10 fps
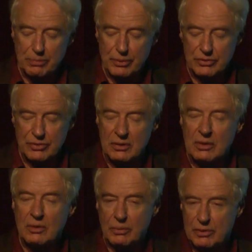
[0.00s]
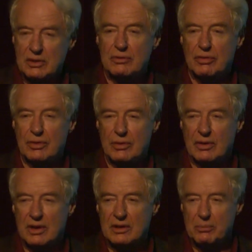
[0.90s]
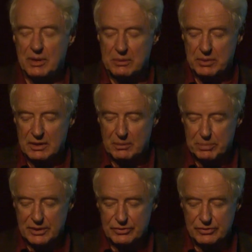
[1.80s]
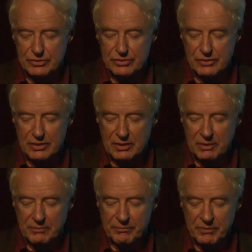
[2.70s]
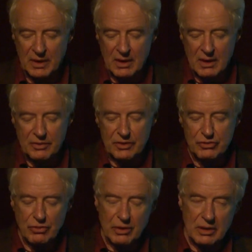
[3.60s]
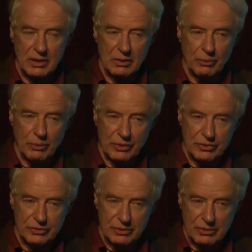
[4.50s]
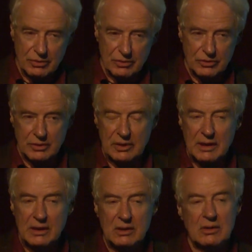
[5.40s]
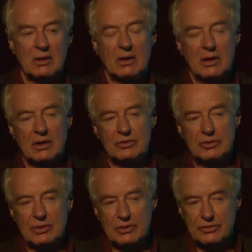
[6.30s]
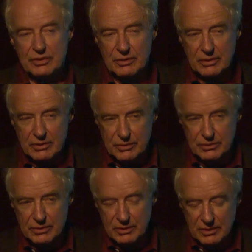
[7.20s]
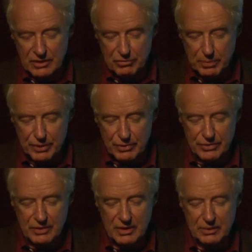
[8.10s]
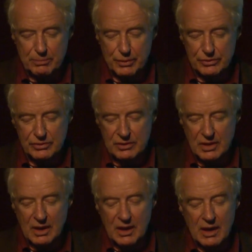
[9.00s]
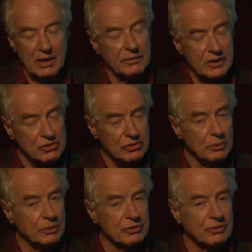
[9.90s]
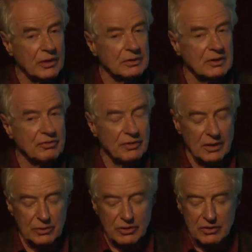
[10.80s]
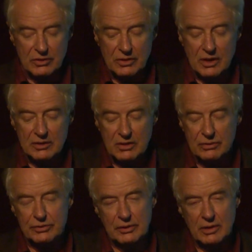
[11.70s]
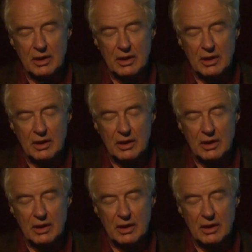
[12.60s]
prison, would give her and the baby a place to stay. The trial was delayed until Sarah Coton gave birth in prison, and then she was finally found not guilty,